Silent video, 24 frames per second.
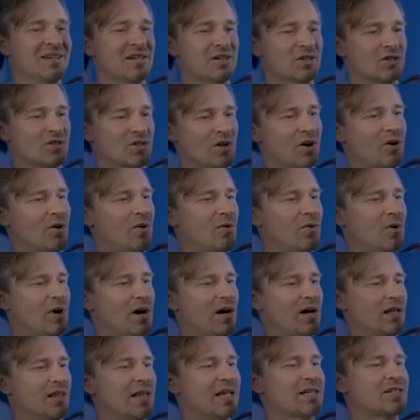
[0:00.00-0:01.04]
So
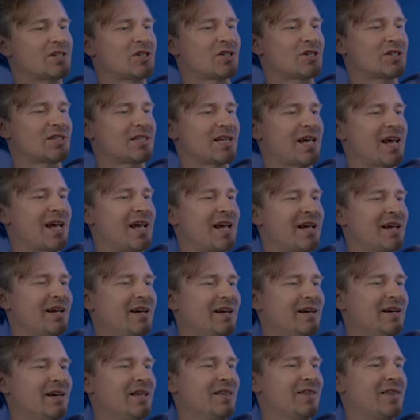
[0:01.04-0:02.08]
let's just say
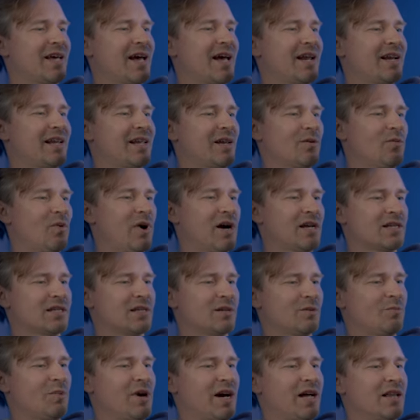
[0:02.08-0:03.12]
that it
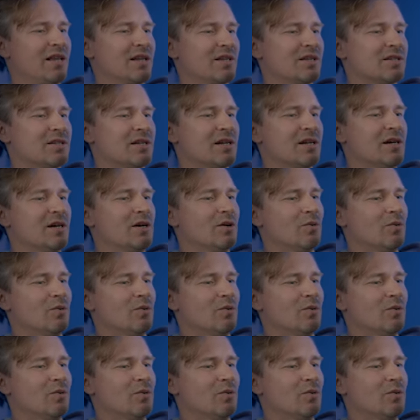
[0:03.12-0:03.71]
wasn't balanced.